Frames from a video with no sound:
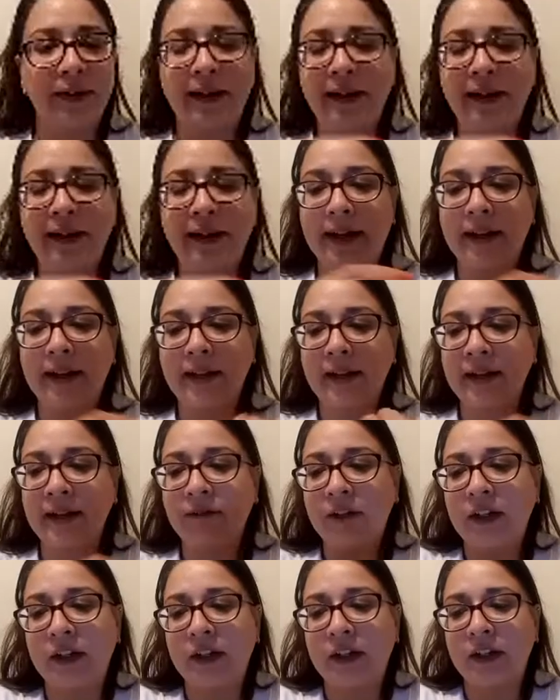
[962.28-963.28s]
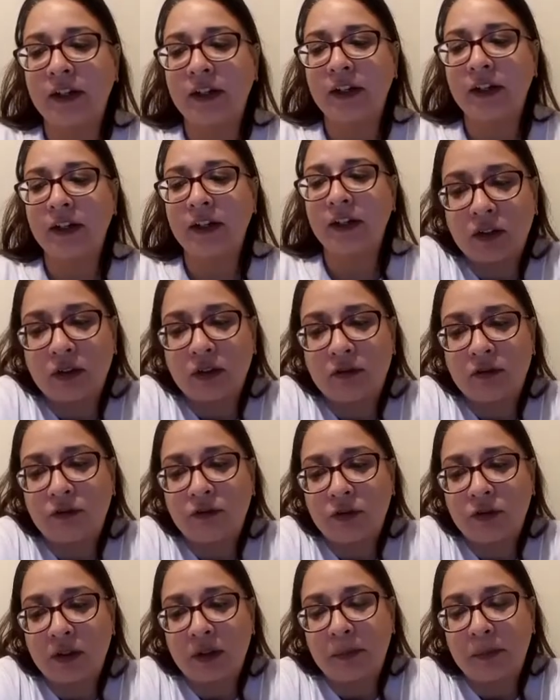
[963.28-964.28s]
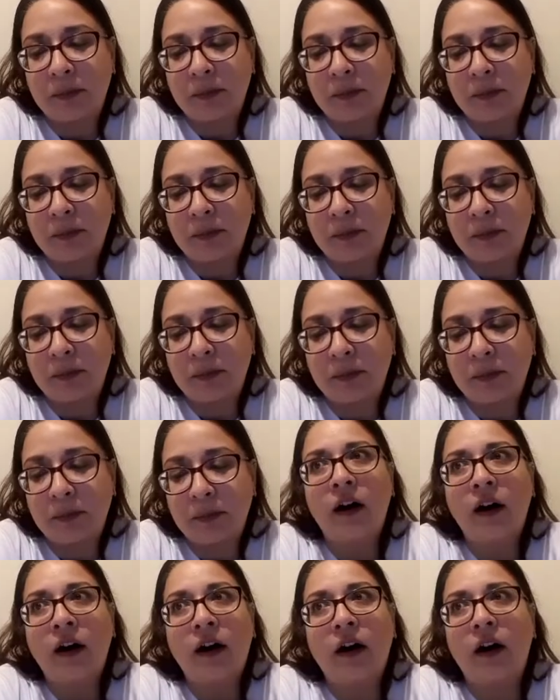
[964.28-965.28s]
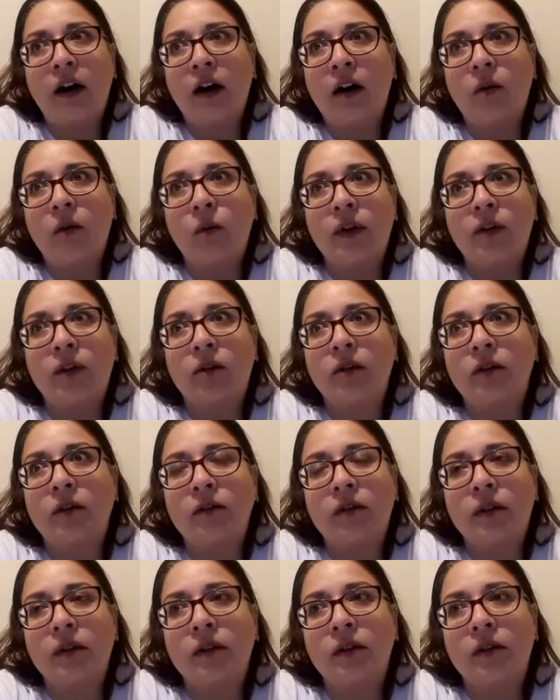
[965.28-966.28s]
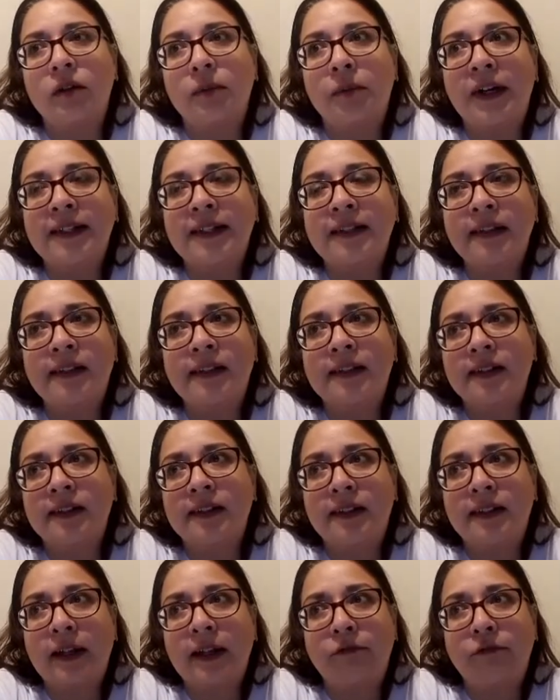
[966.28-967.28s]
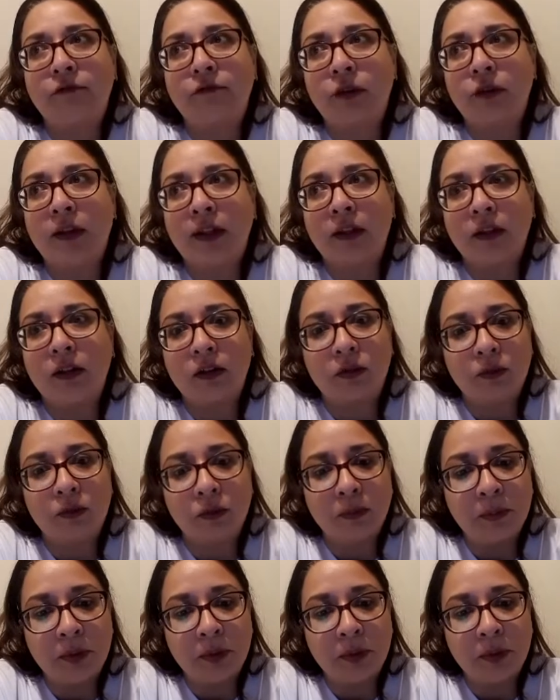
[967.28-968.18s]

and, and even in general for the for the pricing, uh, we don't the, the pricing is the same for either group.